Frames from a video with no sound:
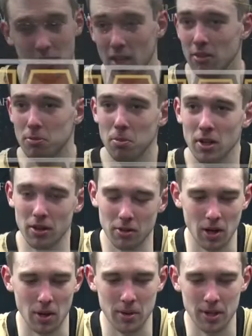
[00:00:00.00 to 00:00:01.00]
tough, but
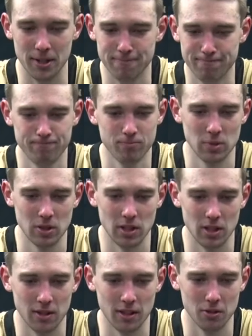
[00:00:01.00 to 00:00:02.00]
I mean,
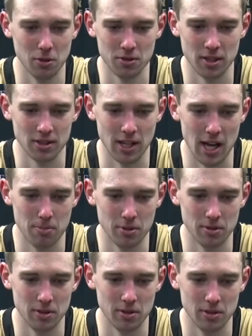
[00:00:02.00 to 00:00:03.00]
I think those things
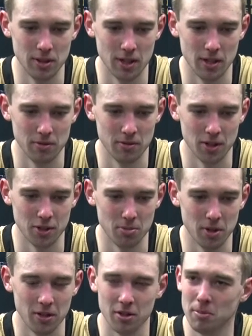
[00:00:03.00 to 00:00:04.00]
happen, and things are
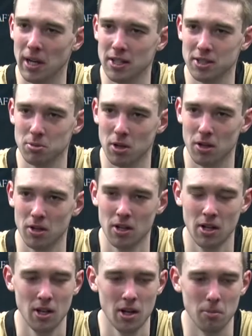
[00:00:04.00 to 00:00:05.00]
bigger than basketball.
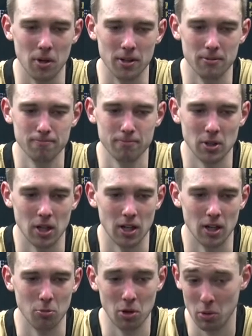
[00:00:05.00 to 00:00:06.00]
But
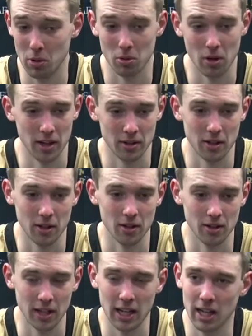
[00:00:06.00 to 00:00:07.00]
we were right there
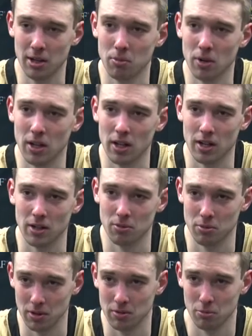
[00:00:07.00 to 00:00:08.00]
in the game
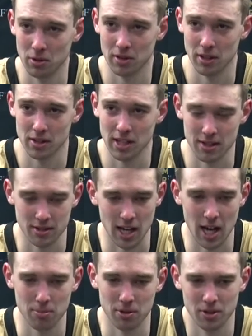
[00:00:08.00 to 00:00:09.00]
when things got
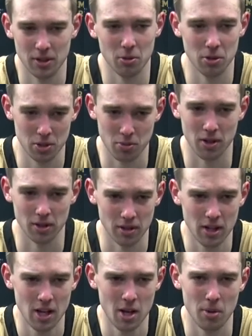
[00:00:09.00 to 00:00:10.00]
stopped, and we just wanted to
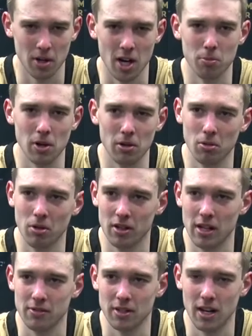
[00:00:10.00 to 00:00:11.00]
pick up right where we
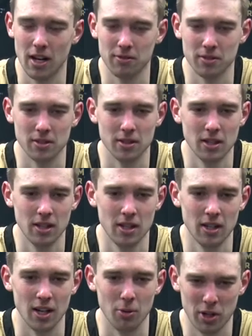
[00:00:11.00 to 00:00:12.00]
left off, and
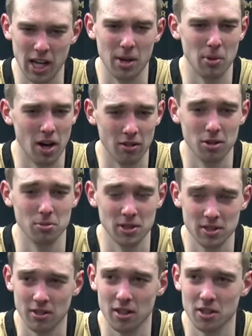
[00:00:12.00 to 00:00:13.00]
we came out a little
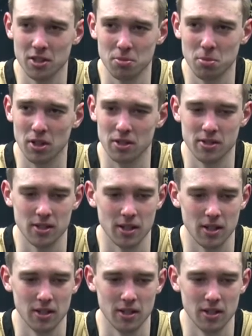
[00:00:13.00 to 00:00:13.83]
bit sluggish, but.